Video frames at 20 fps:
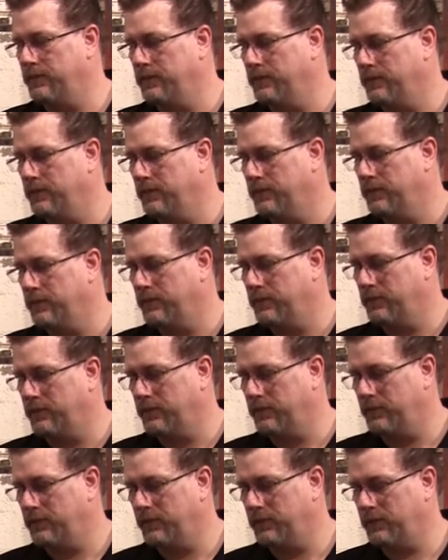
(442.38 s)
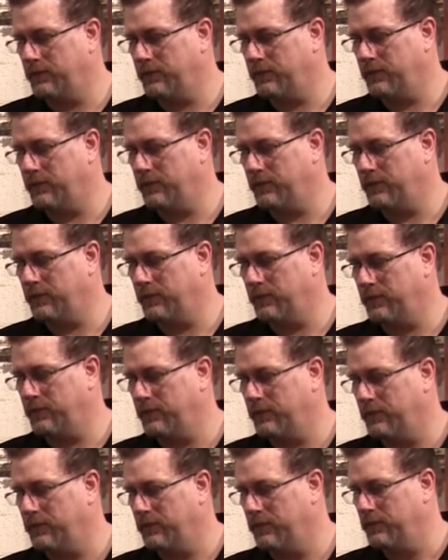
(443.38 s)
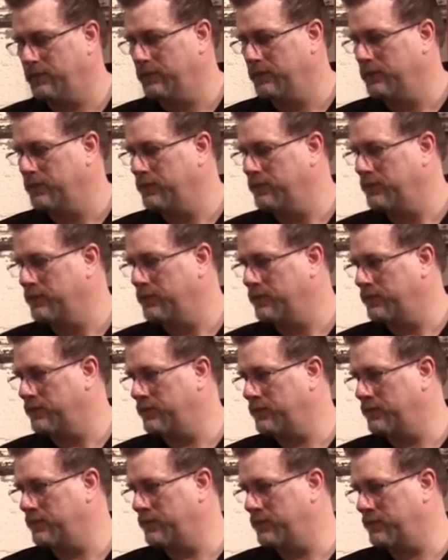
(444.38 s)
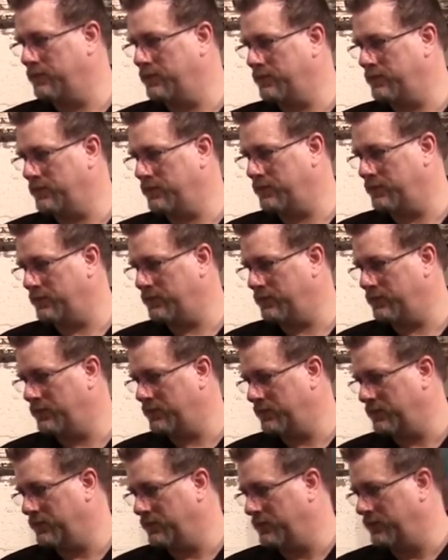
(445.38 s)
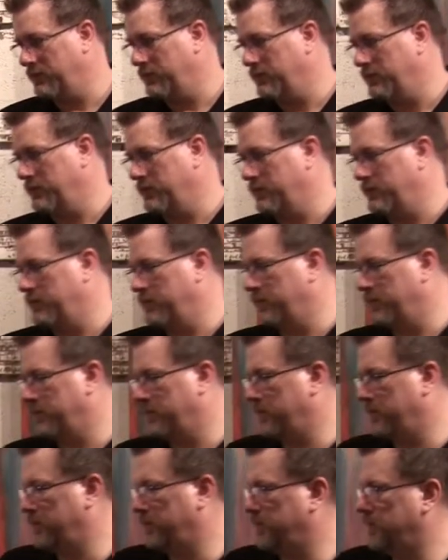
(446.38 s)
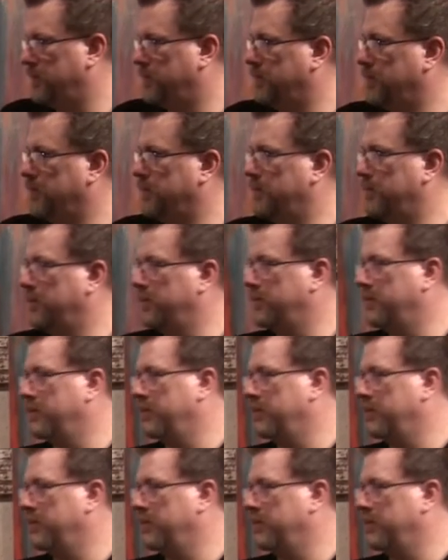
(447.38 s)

(silent)